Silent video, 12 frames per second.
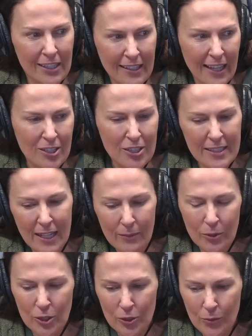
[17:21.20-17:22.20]
Yeah, she said, I'm
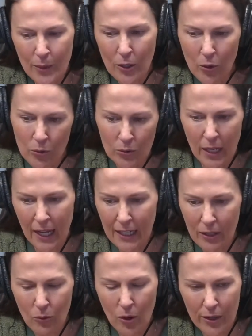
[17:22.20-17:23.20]
going to do my own kind
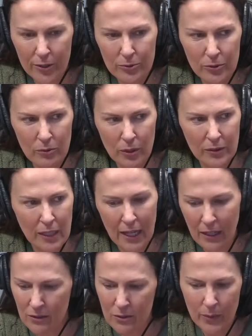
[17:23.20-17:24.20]
of walkthrough around the
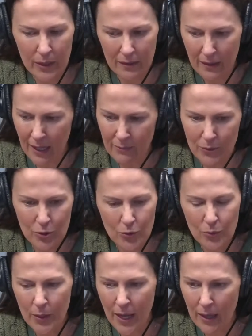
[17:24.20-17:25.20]
house, but I'm
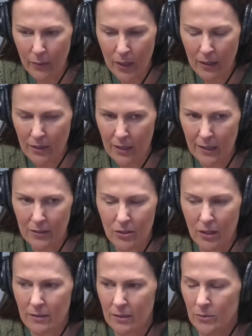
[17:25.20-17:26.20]
super happy. Everything is
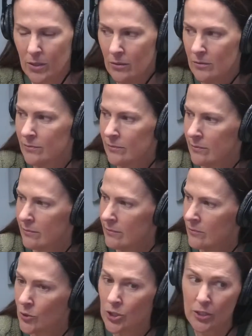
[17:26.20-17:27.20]
awesome. So,
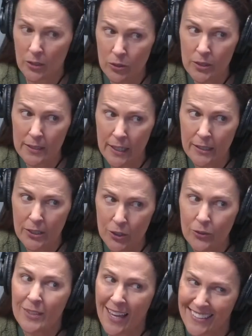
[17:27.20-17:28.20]
which is a good sign
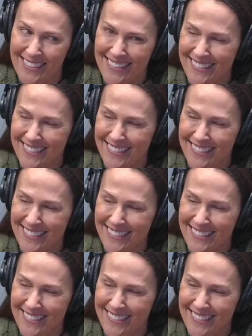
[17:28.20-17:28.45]
too. Yes.